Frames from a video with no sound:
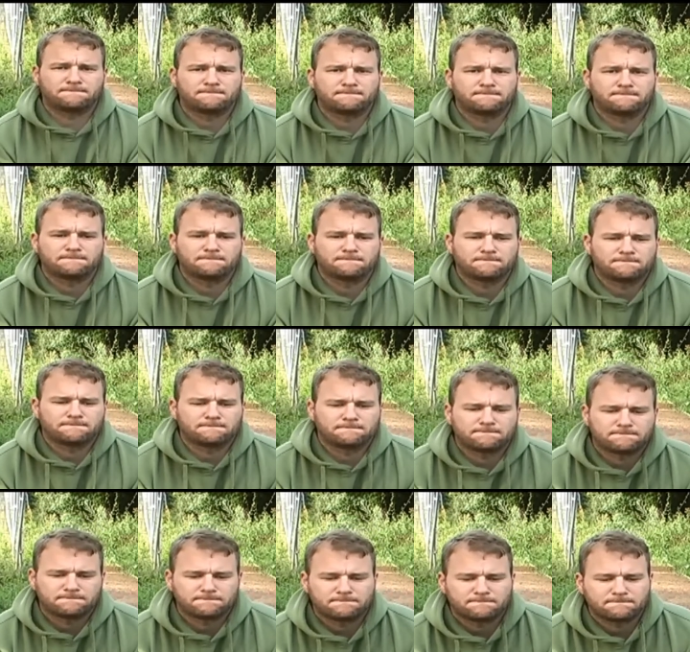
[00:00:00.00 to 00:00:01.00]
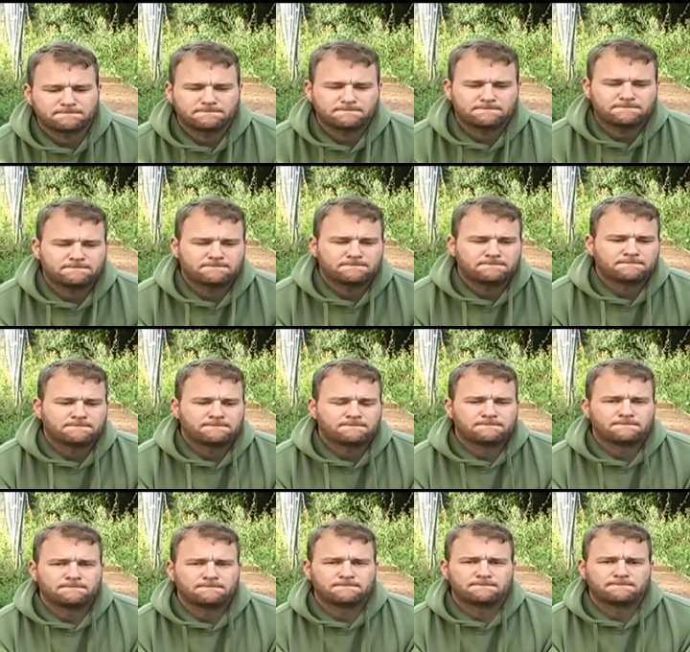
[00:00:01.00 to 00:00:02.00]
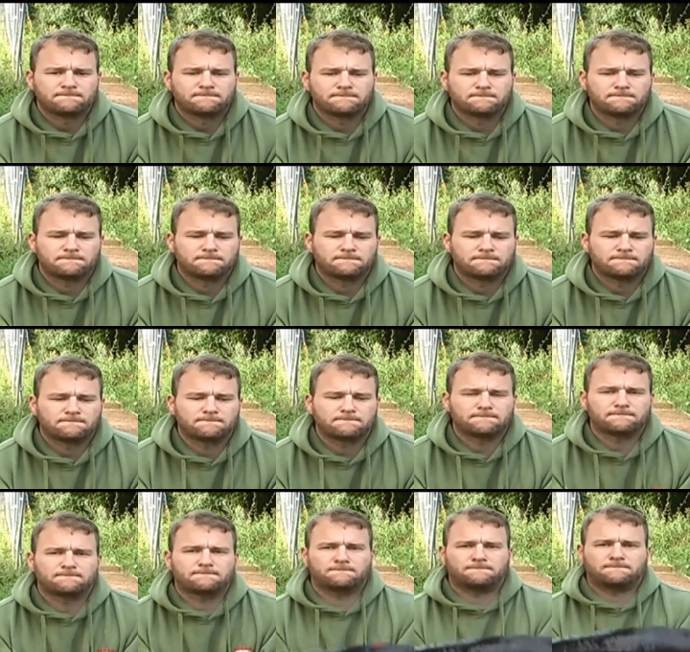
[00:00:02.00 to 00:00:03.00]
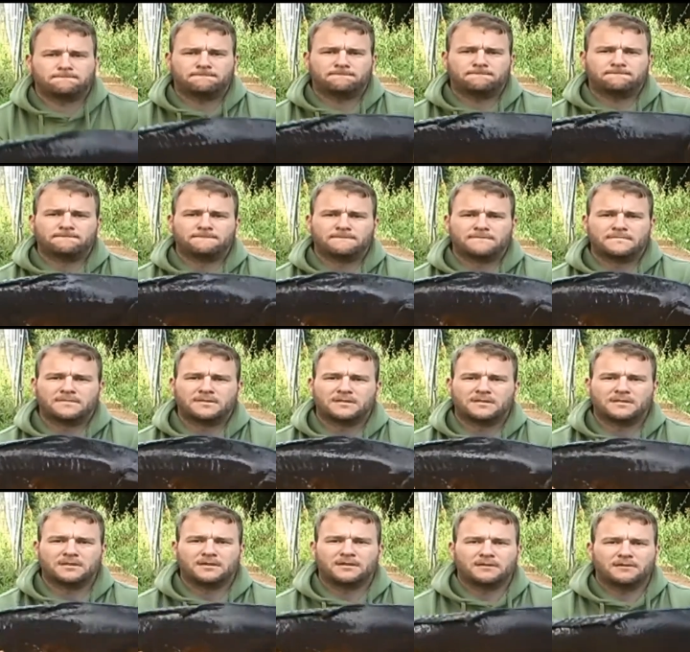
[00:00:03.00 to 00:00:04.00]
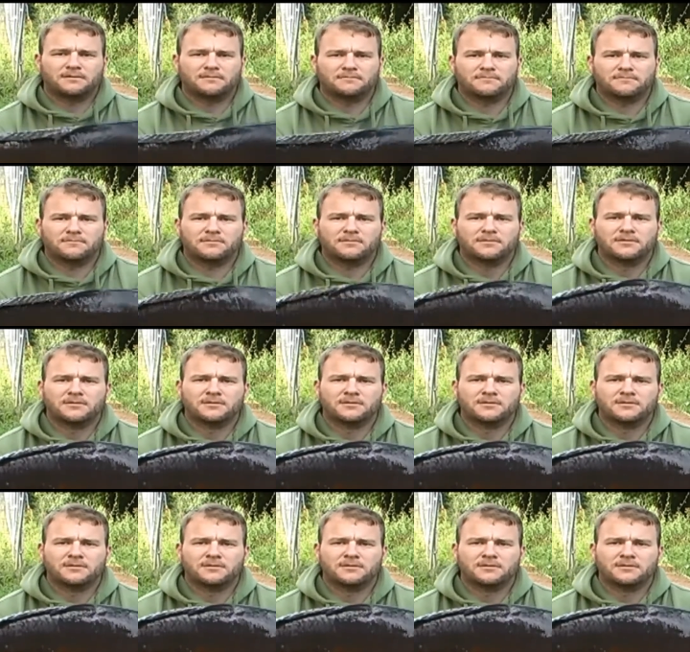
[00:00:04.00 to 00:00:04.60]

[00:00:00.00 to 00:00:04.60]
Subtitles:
(silence)